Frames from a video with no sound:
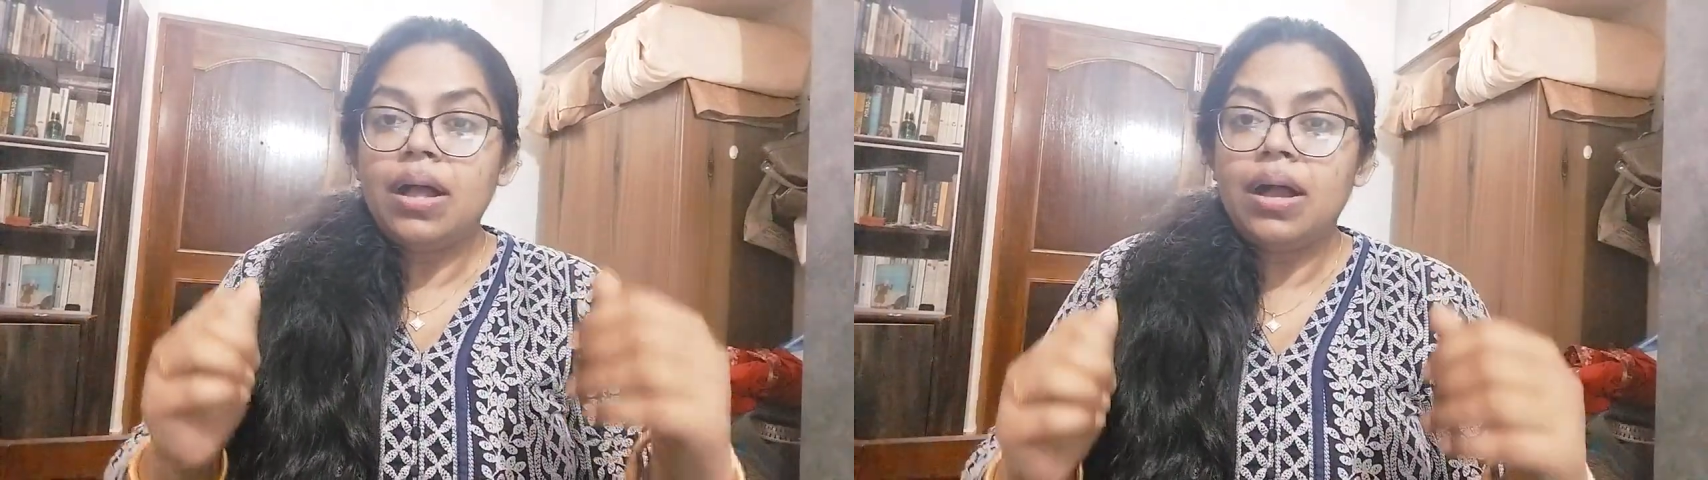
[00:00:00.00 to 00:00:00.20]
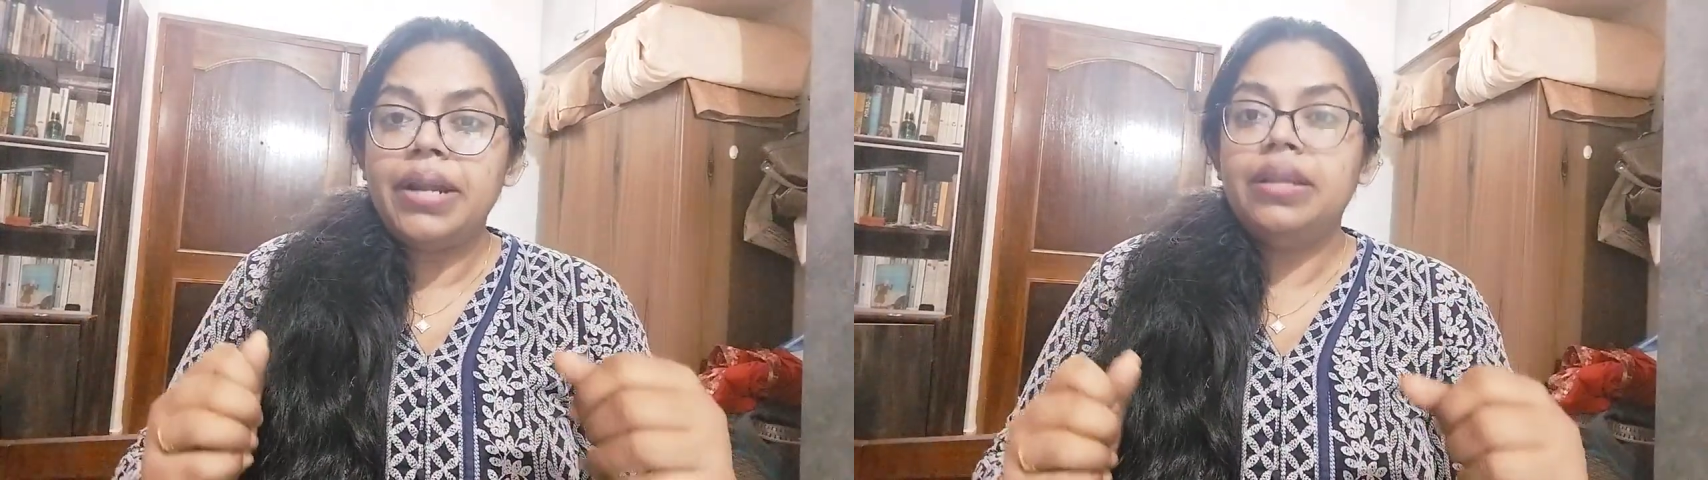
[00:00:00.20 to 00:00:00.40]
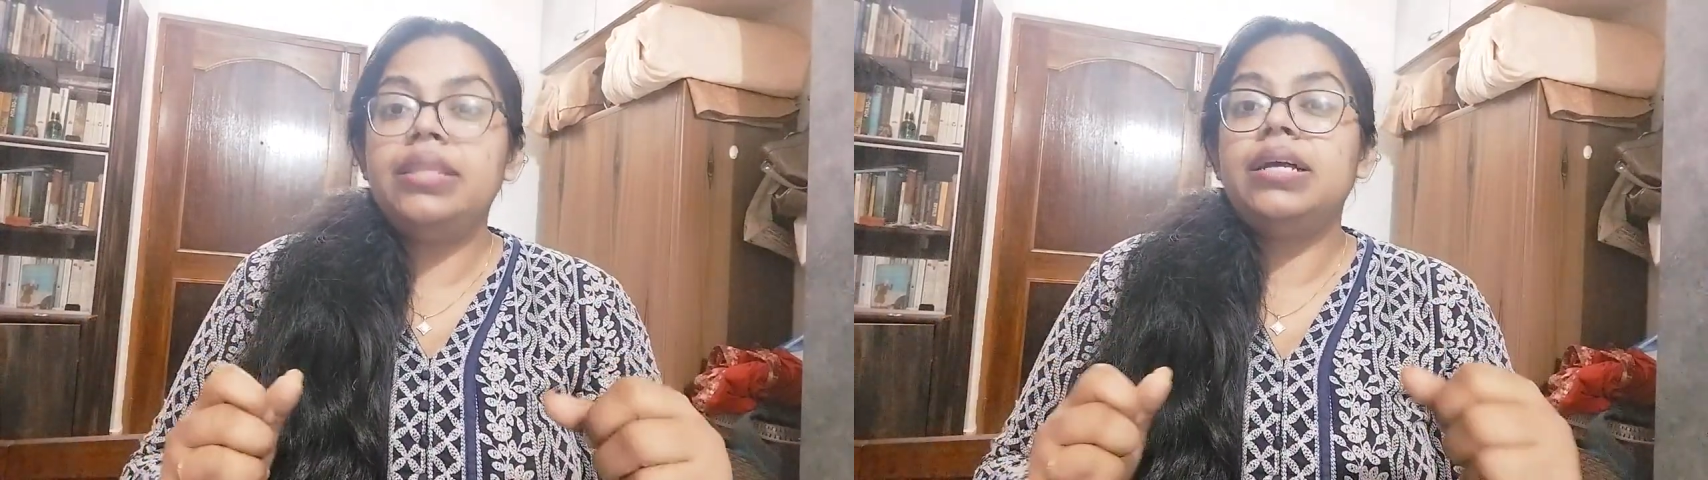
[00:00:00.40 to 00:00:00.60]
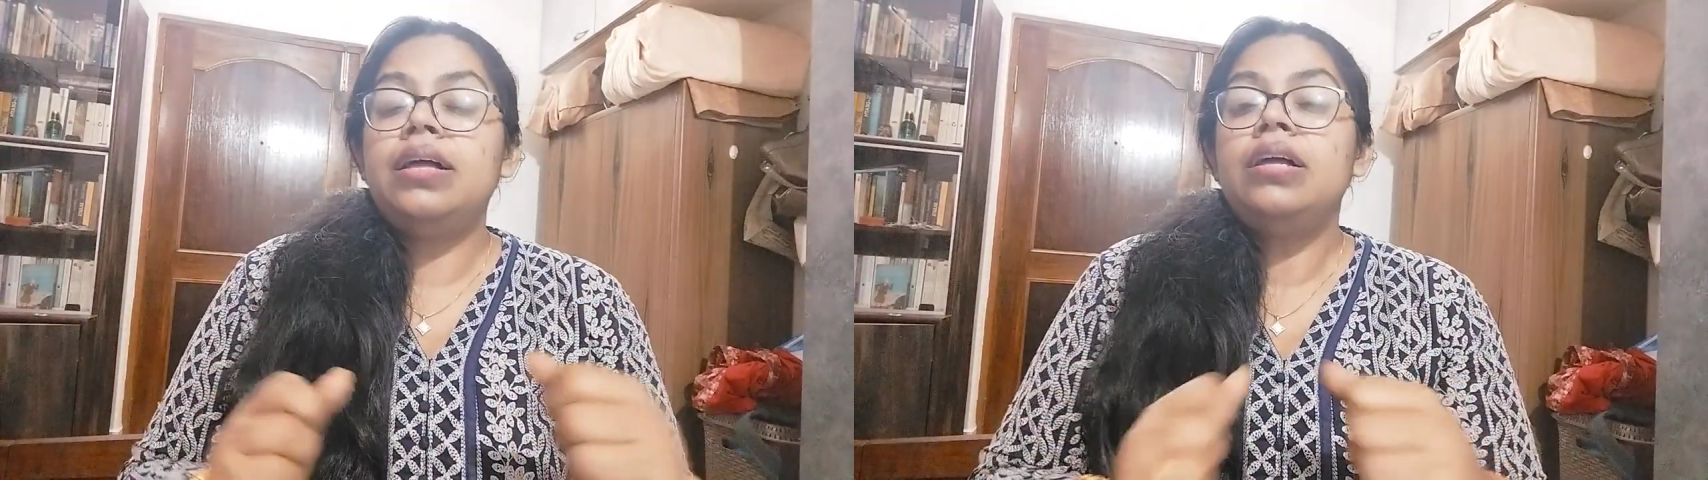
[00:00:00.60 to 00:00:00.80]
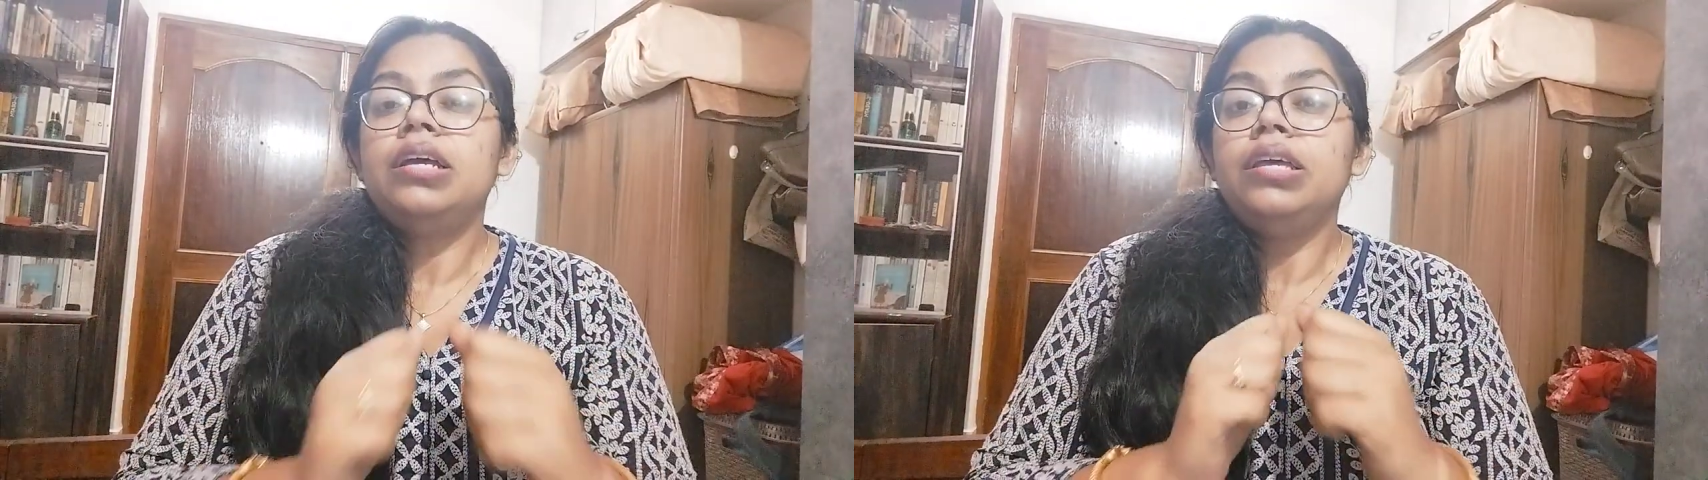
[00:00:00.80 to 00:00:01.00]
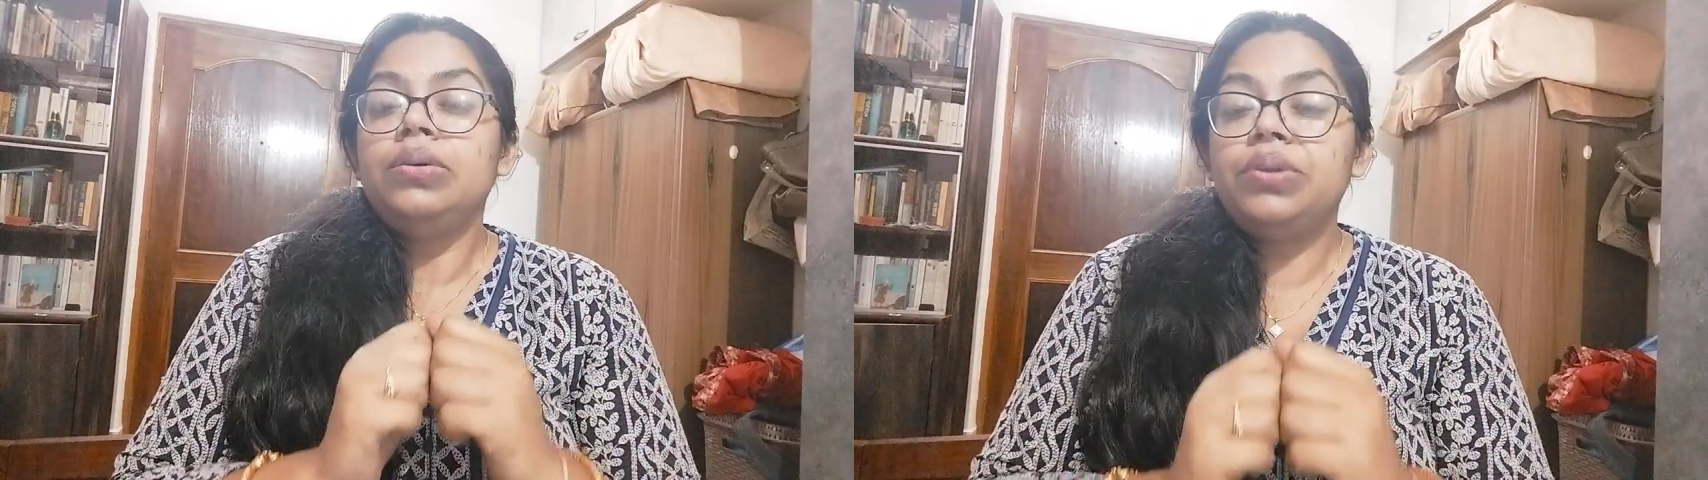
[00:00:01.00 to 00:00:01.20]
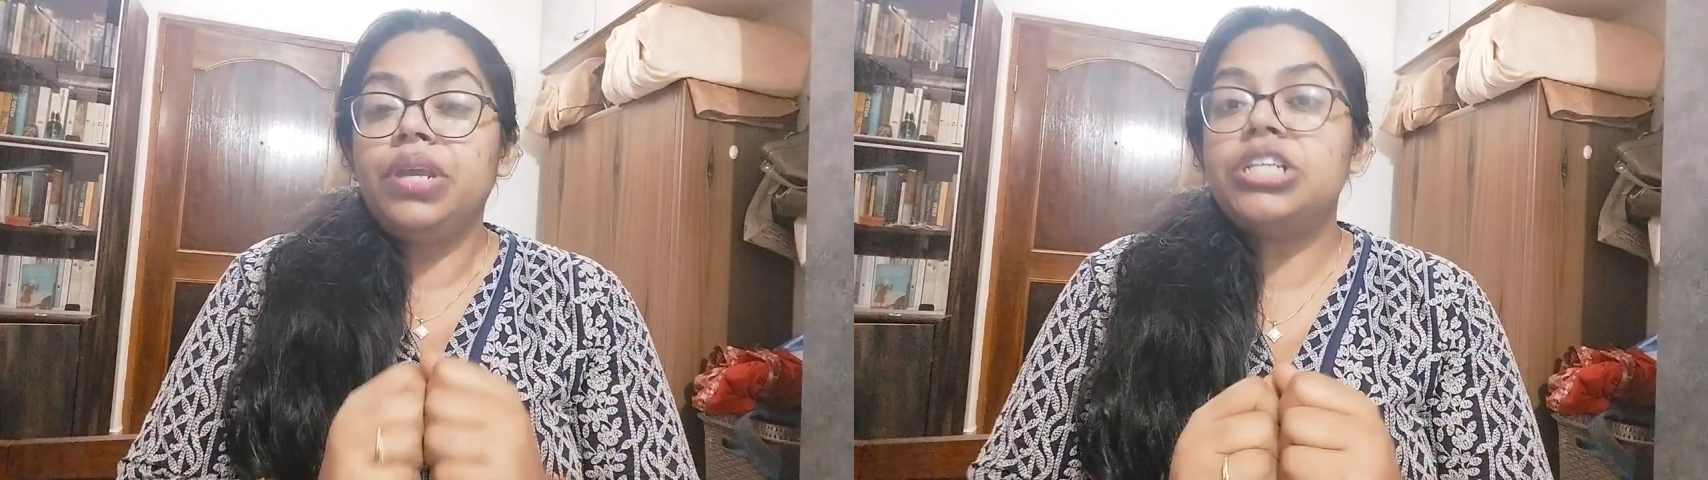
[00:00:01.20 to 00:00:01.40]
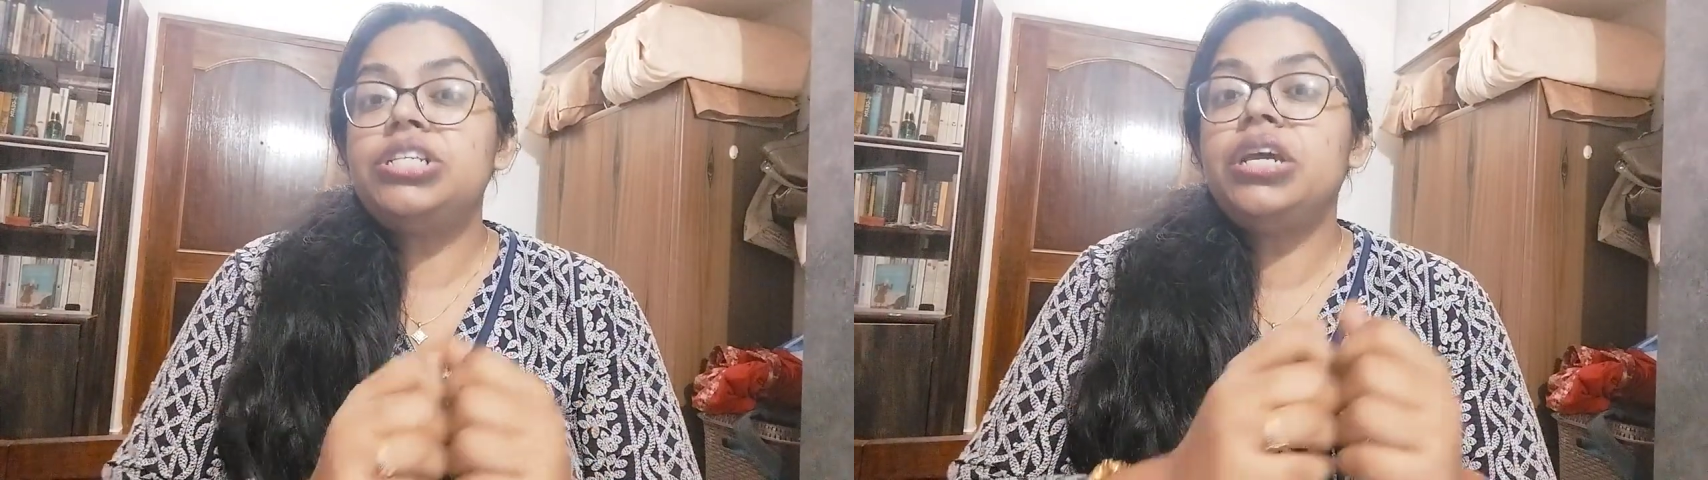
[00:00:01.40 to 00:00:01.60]
hunt the
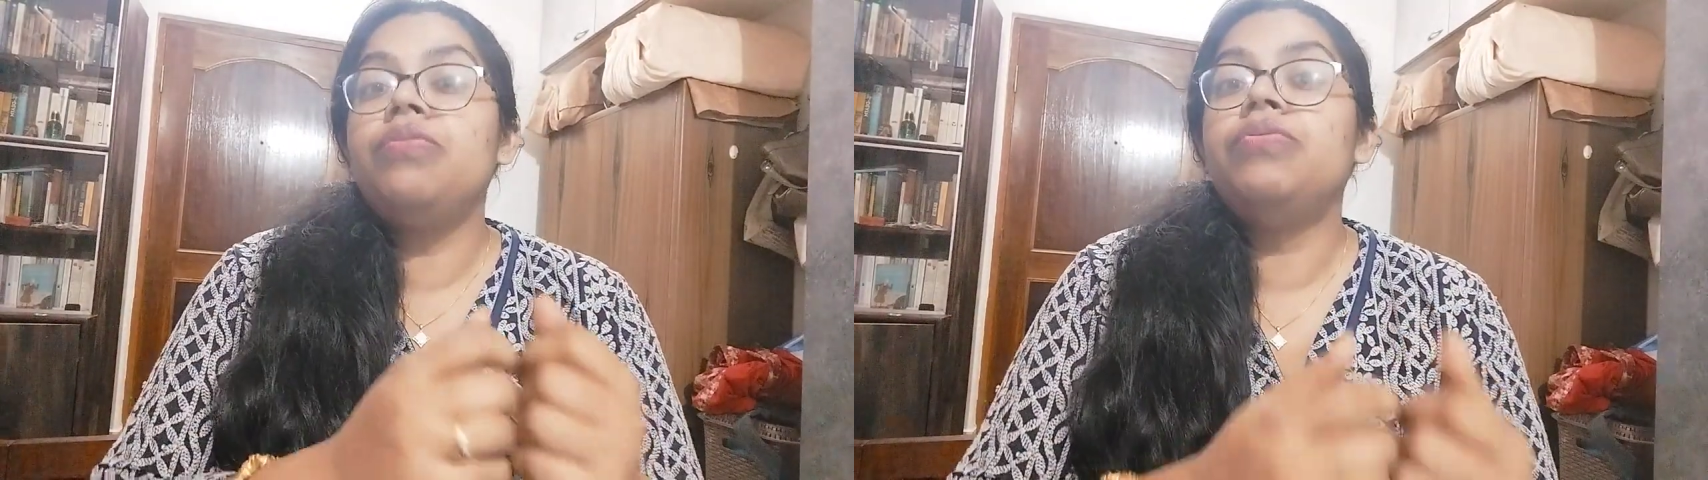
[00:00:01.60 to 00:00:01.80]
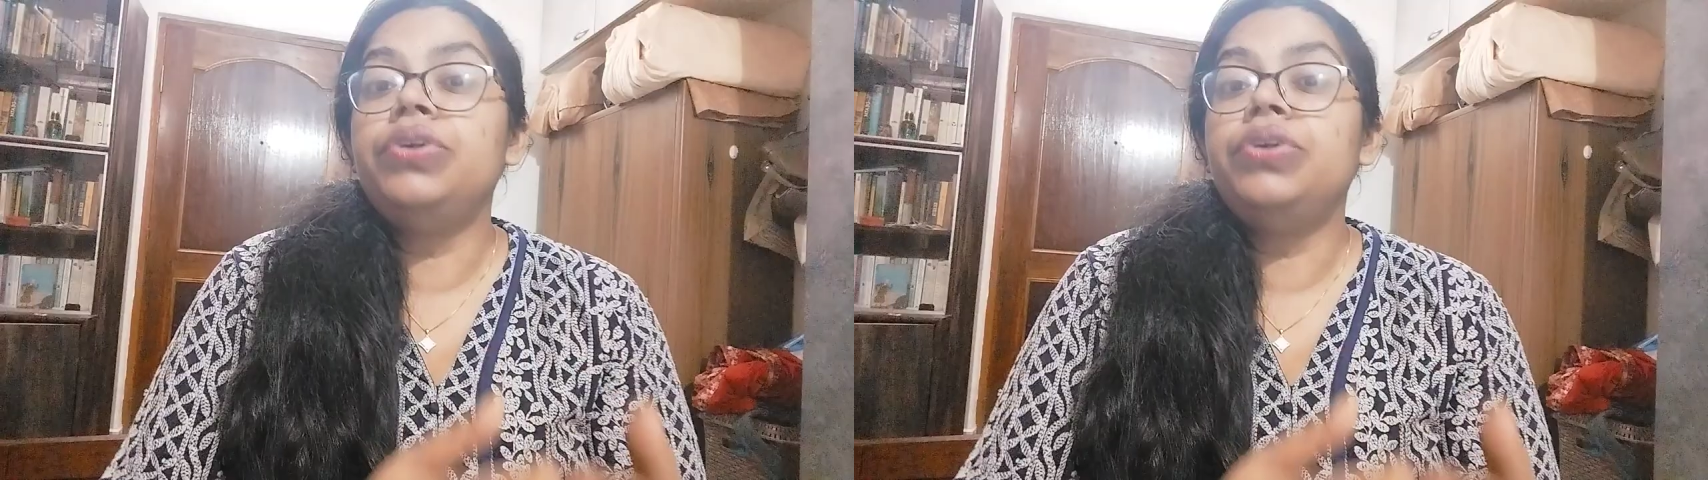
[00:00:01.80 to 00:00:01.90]
Eurasian